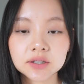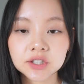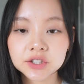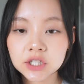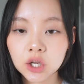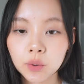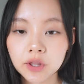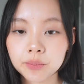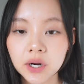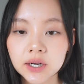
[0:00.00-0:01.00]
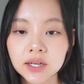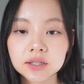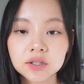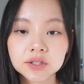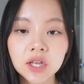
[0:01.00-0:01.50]
It doesn't take away the product, it
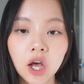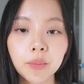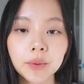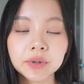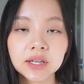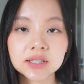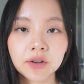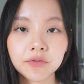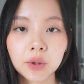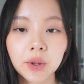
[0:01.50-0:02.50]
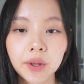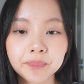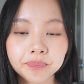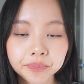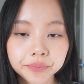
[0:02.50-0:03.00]
does help blend out the
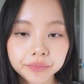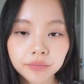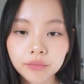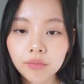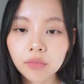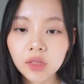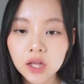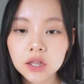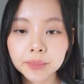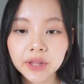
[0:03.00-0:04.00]
lip